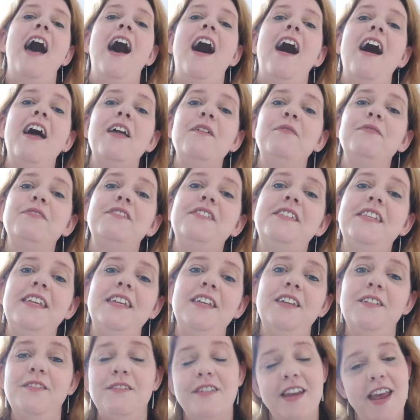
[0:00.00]
I will
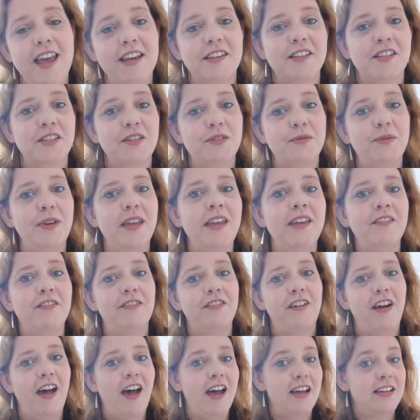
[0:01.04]
see you next week
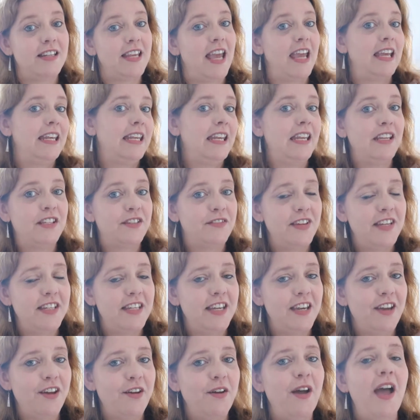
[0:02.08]
for our techniques
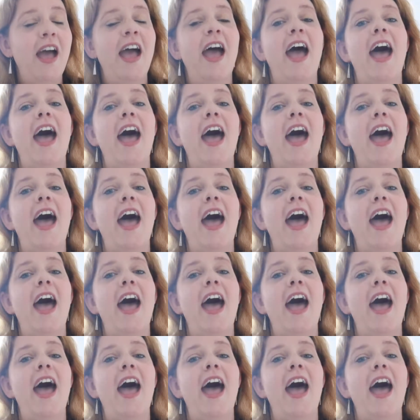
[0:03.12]
video,